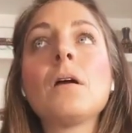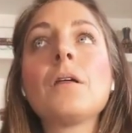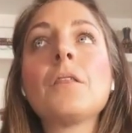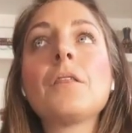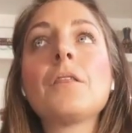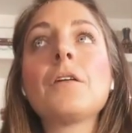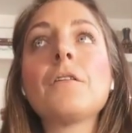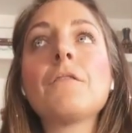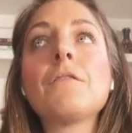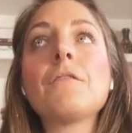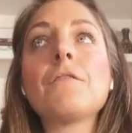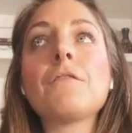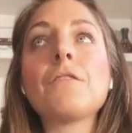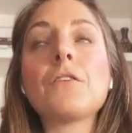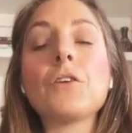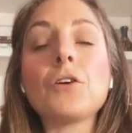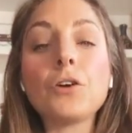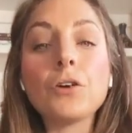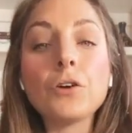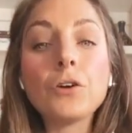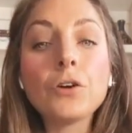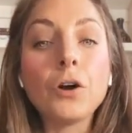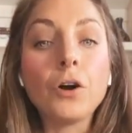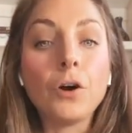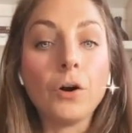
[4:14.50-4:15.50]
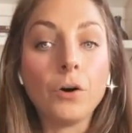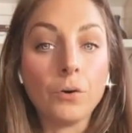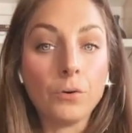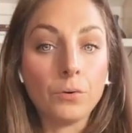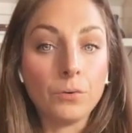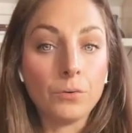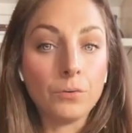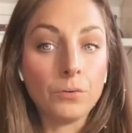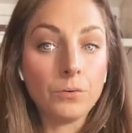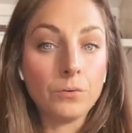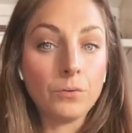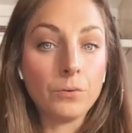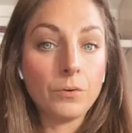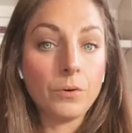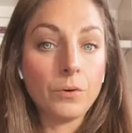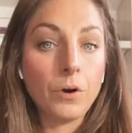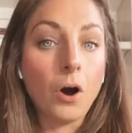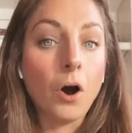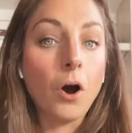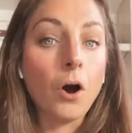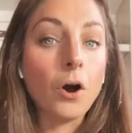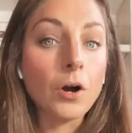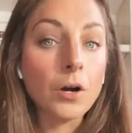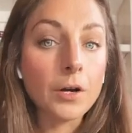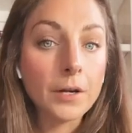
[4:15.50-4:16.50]
The Virgo
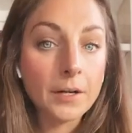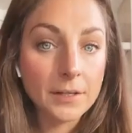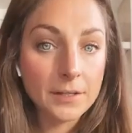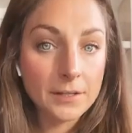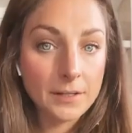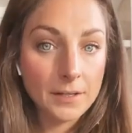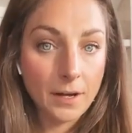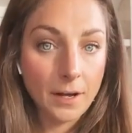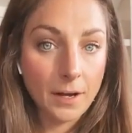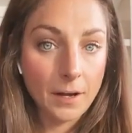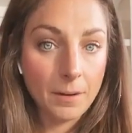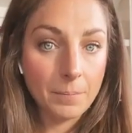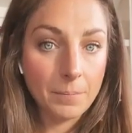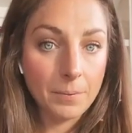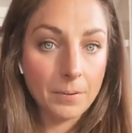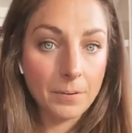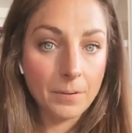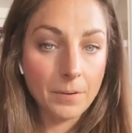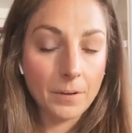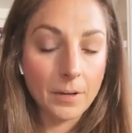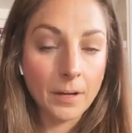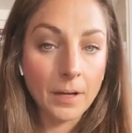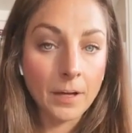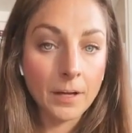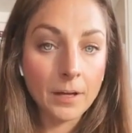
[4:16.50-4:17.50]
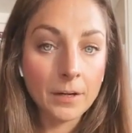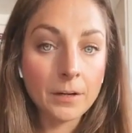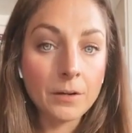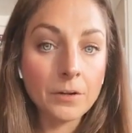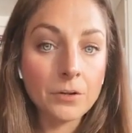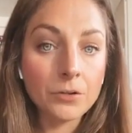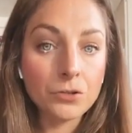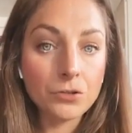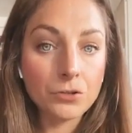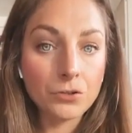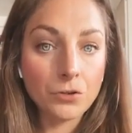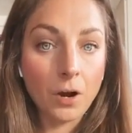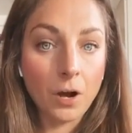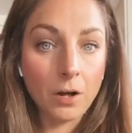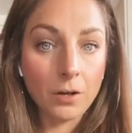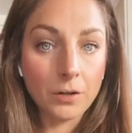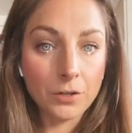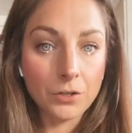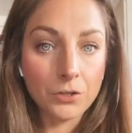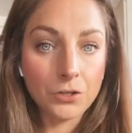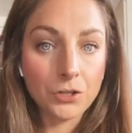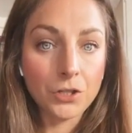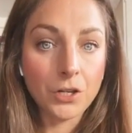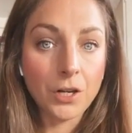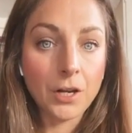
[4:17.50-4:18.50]
archetype in
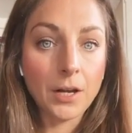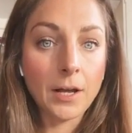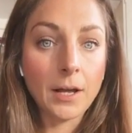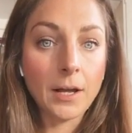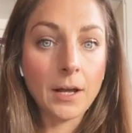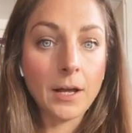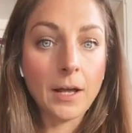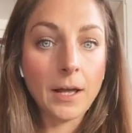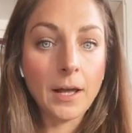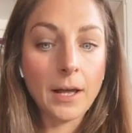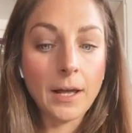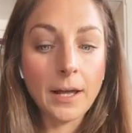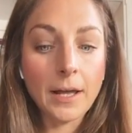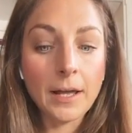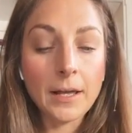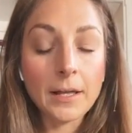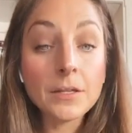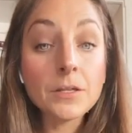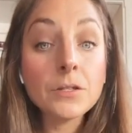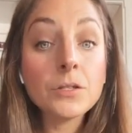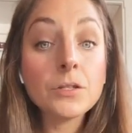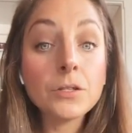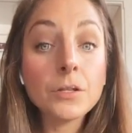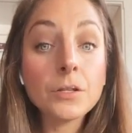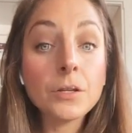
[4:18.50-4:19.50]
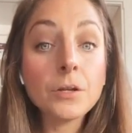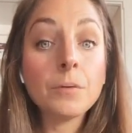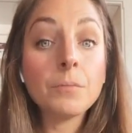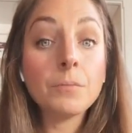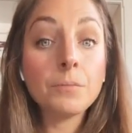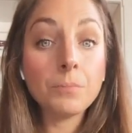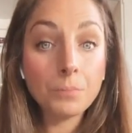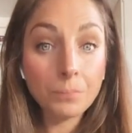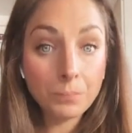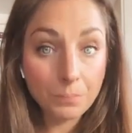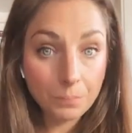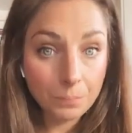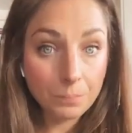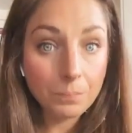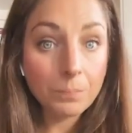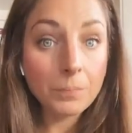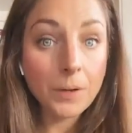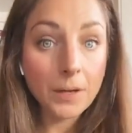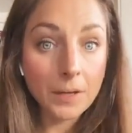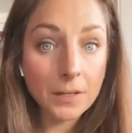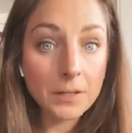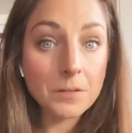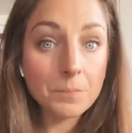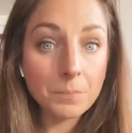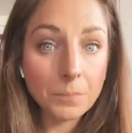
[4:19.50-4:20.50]
astrology is
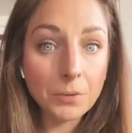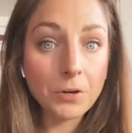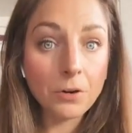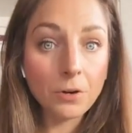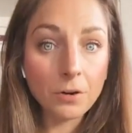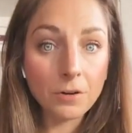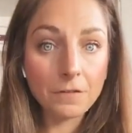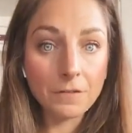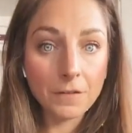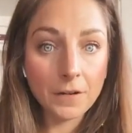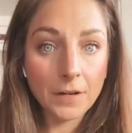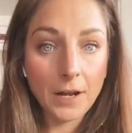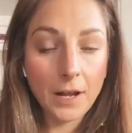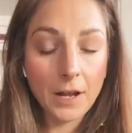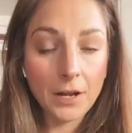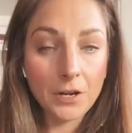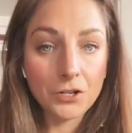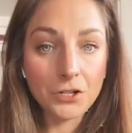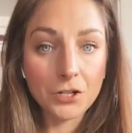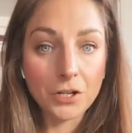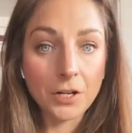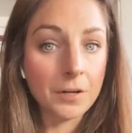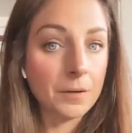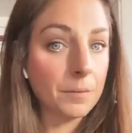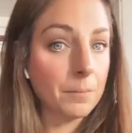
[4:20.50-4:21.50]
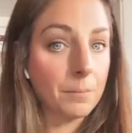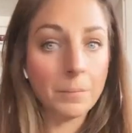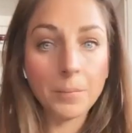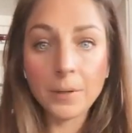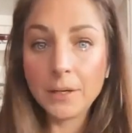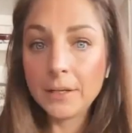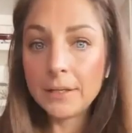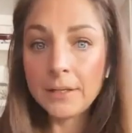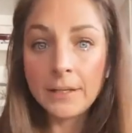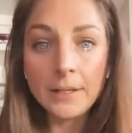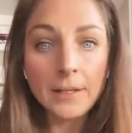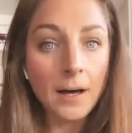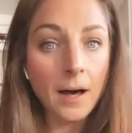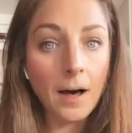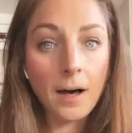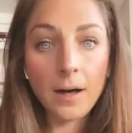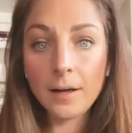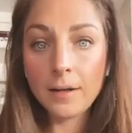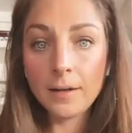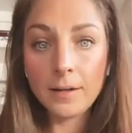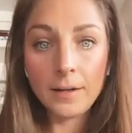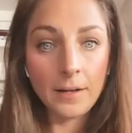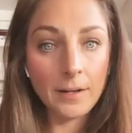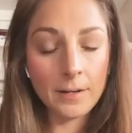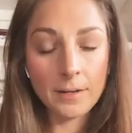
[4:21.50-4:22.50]
purification, but
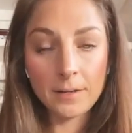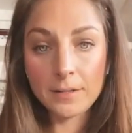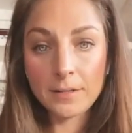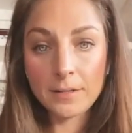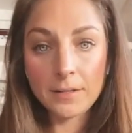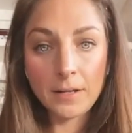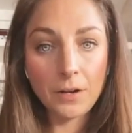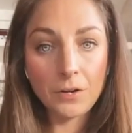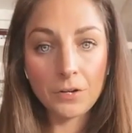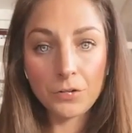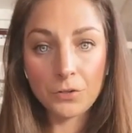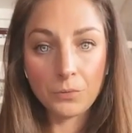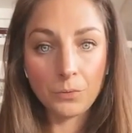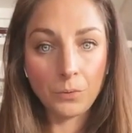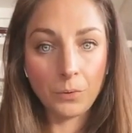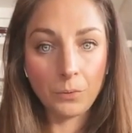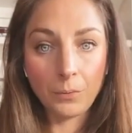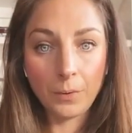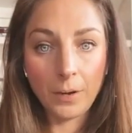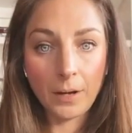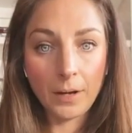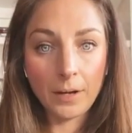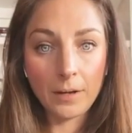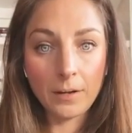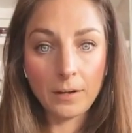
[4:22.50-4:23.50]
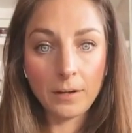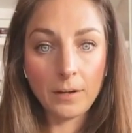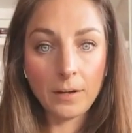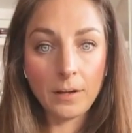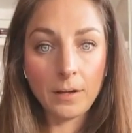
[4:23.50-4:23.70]
not in a sexual way.